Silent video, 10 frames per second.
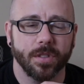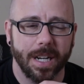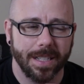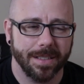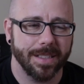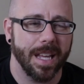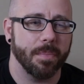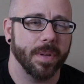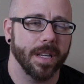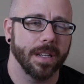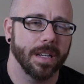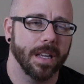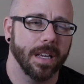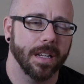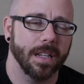try to step in
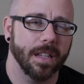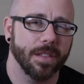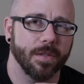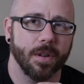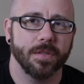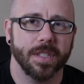and throw